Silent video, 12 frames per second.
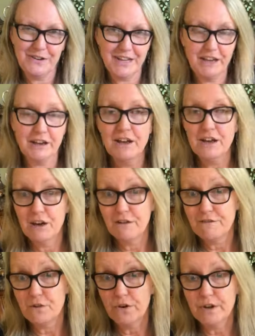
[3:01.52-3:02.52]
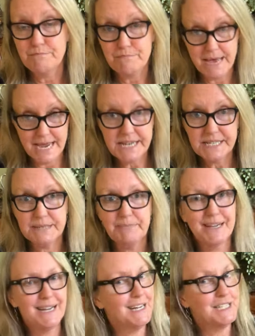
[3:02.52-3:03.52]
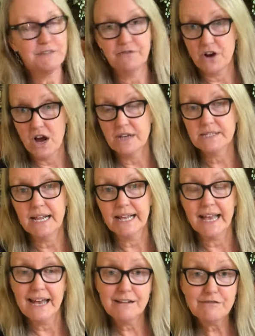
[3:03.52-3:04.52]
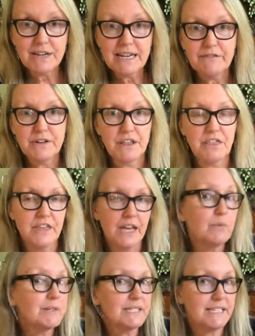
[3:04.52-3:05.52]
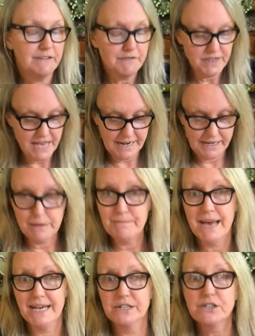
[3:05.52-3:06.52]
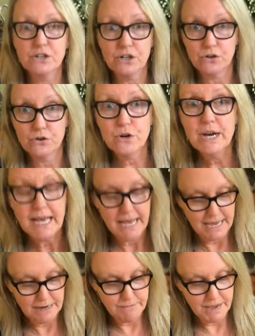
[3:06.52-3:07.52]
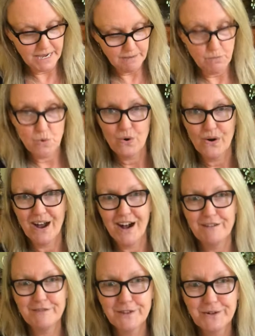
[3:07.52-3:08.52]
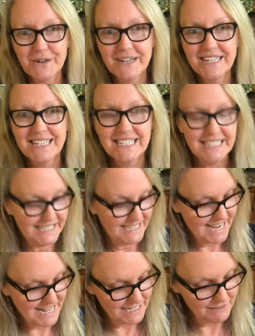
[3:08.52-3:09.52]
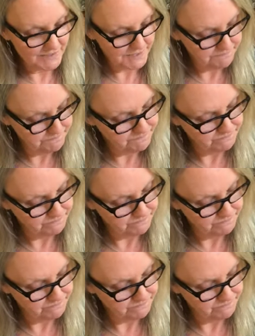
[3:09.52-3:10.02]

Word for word: looking for a mate because frogs, like every living thing, was given that command to go and make more of yourselves.